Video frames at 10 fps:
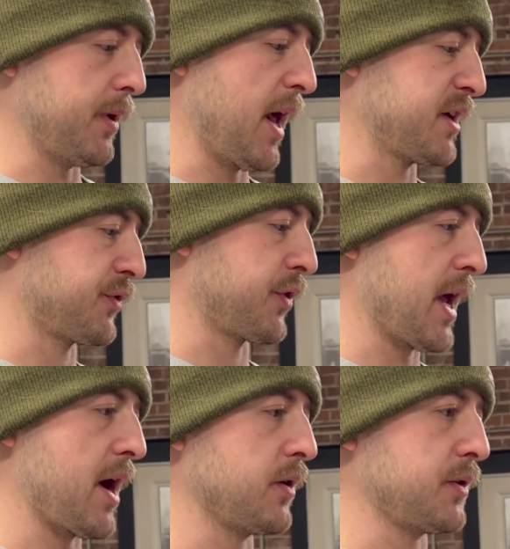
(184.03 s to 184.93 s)
But as for
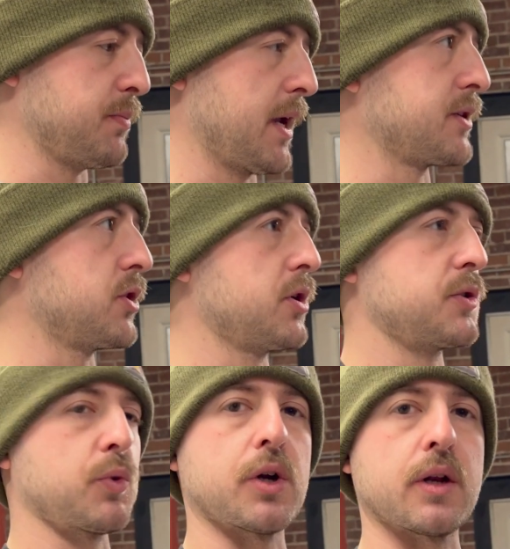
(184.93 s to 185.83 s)
now, it's about as good as
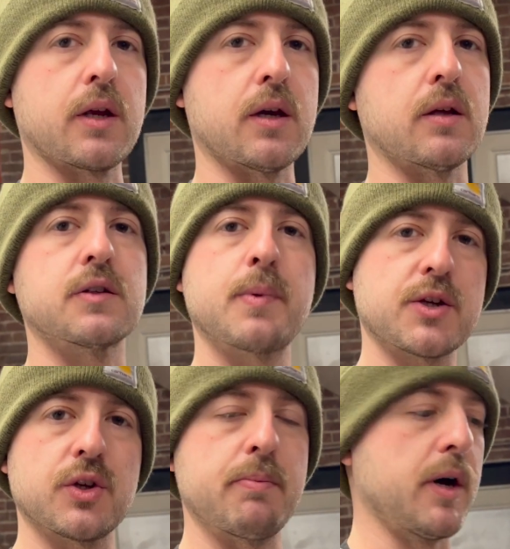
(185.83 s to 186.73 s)
we're going to get,
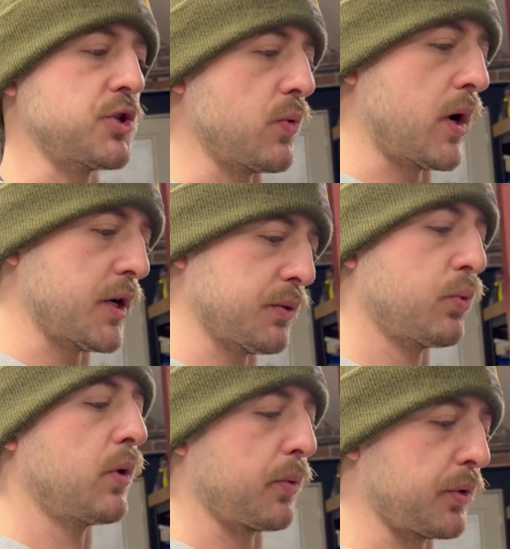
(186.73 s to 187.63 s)
especially budget wise with
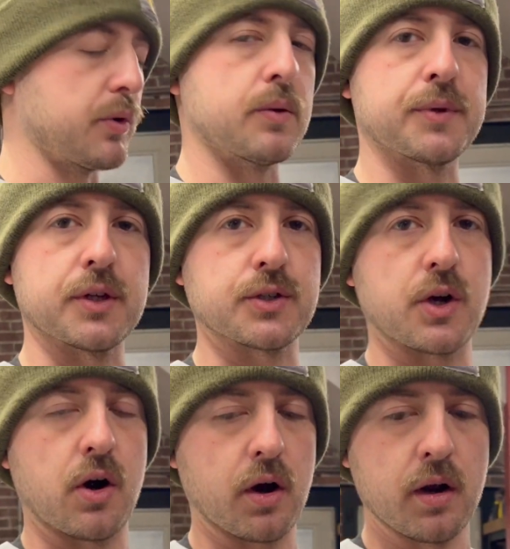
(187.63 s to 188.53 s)
what we're doing with this
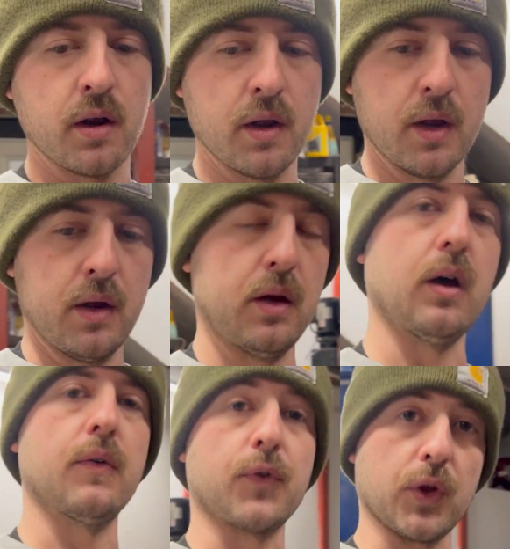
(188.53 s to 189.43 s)
car
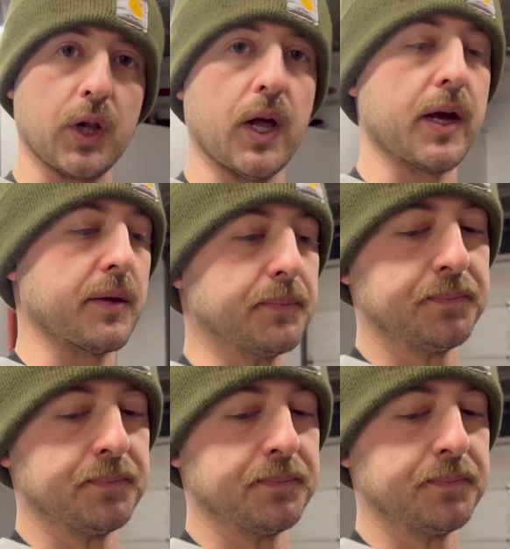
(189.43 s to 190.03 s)
for the client.